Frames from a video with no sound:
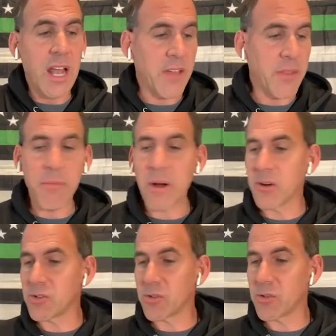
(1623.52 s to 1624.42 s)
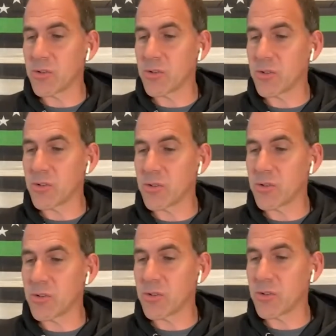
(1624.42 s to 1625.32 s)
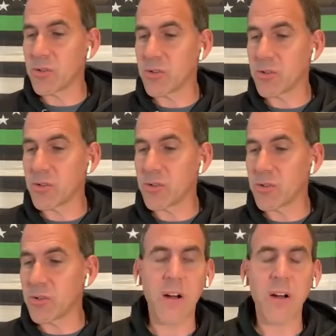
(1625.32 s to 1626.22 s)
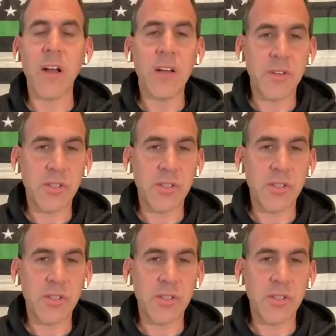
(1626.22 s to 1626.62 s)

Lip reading: and the bears are getting regulated just like the wolves are,